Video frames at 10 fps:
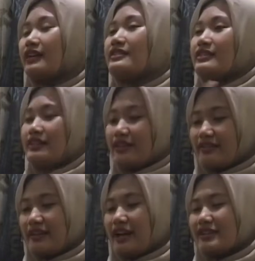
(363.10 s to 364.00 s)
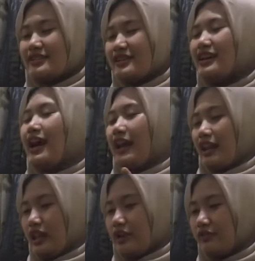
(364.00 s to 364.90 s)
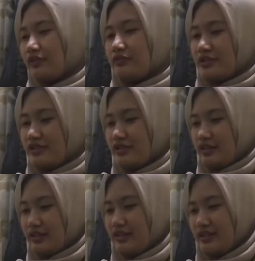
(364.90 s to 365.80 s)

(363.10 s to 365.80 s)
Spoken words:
generic structure, and language features?